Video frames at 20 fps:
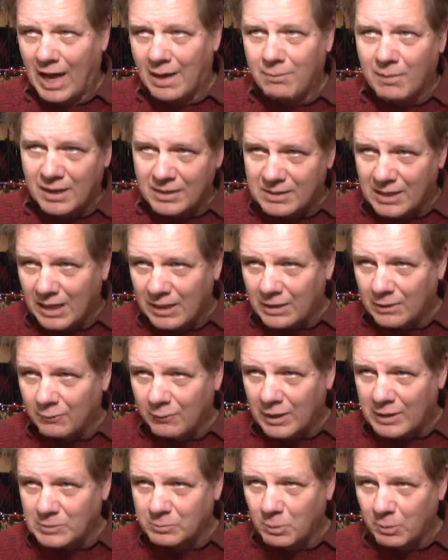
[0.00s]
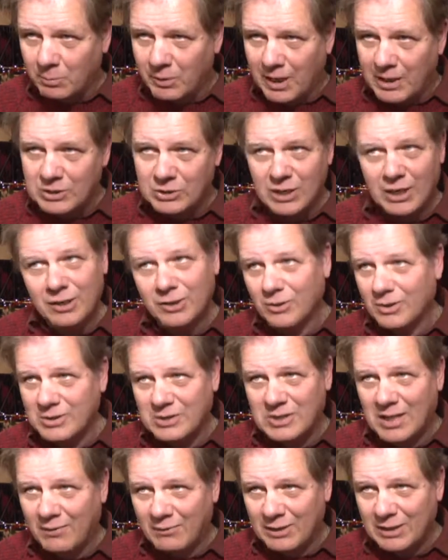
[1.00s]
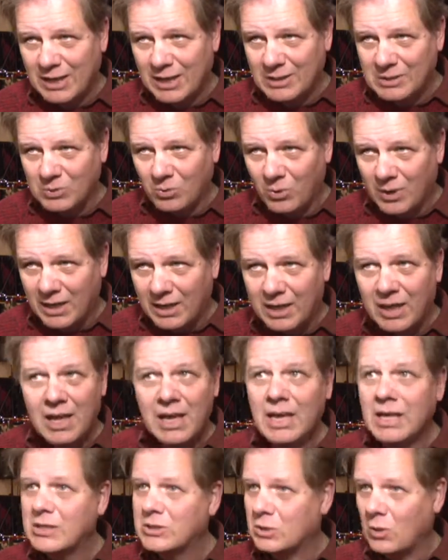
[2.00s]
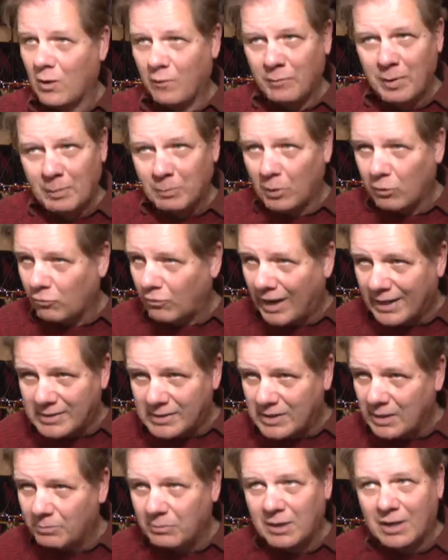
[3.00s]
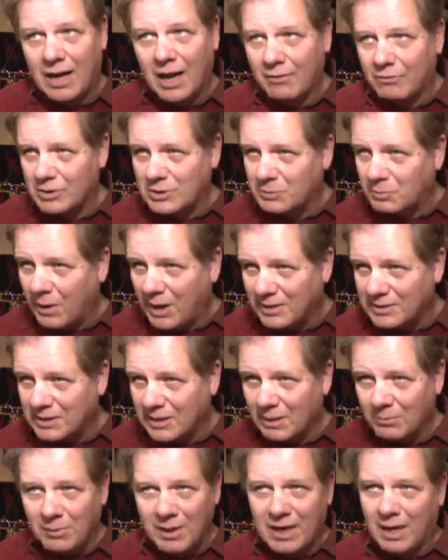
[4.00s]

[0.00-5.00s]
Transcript: I maintain the Facebook page and I do it seven days a week. So if people write something, I respond to them.